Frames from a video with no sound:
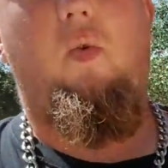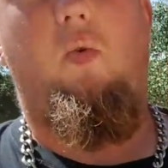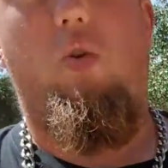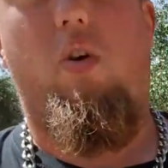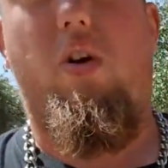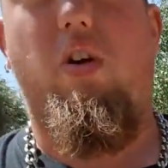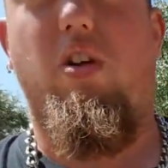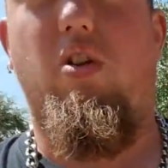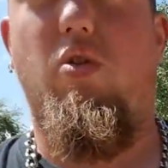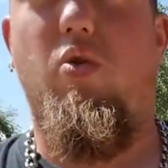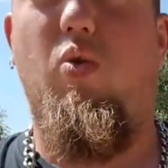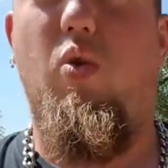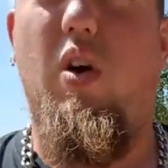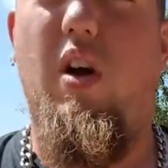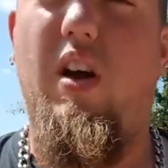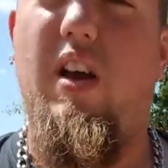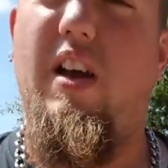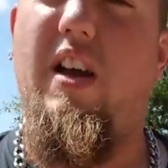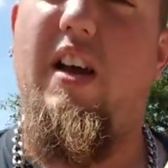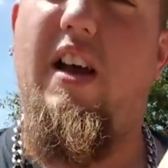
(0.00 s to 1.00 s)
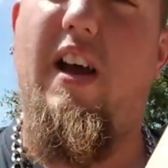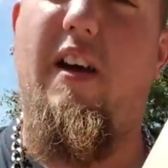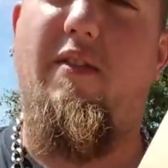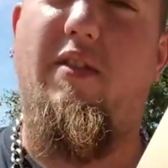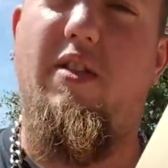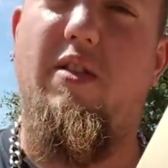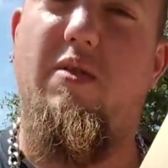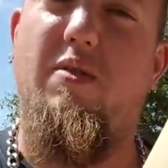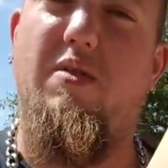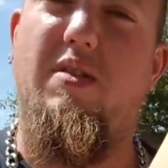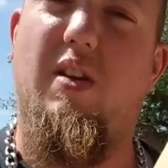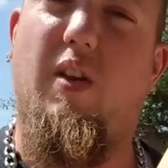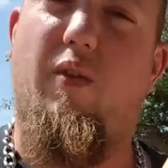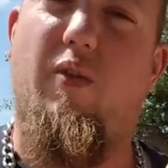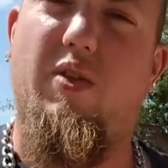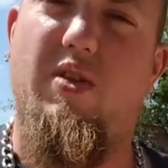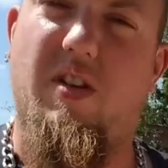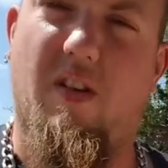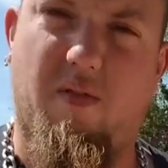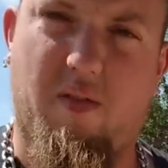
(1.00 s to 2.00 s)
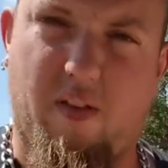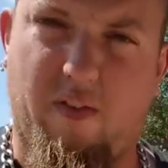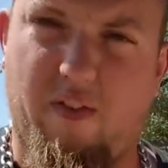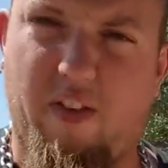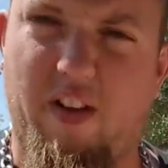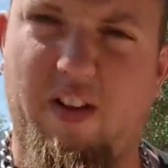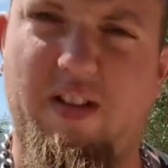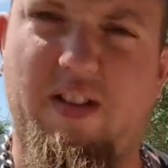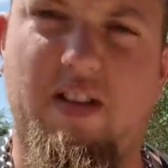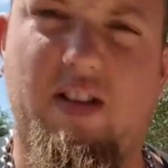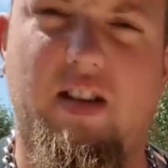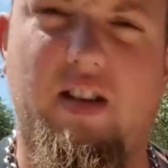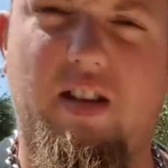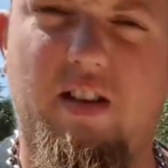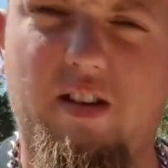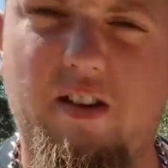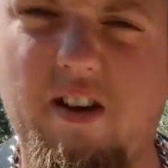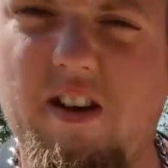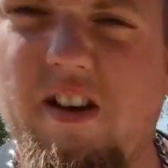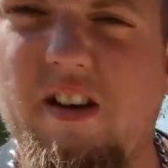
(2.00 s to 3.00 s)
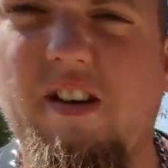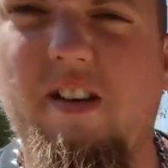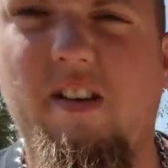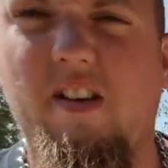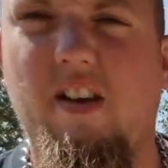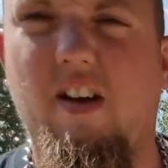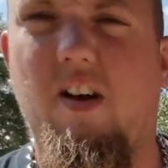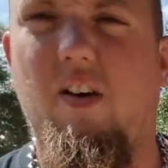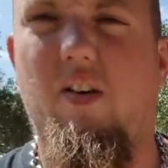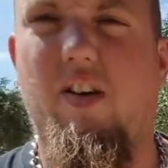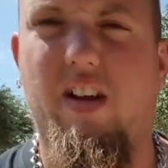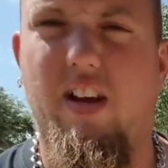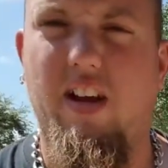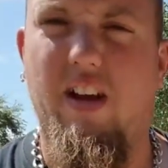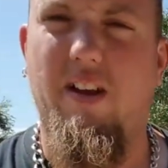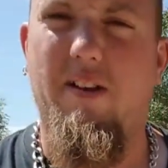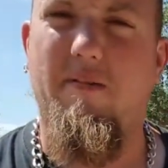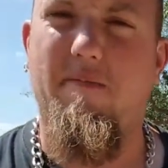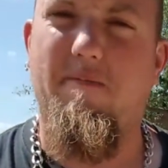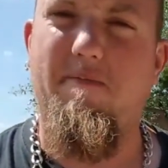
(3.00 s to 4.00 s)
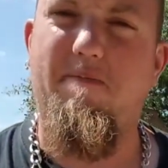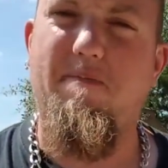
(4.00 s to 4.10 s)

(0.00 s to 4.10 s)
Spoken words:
where you have to use this for self-defense, okay,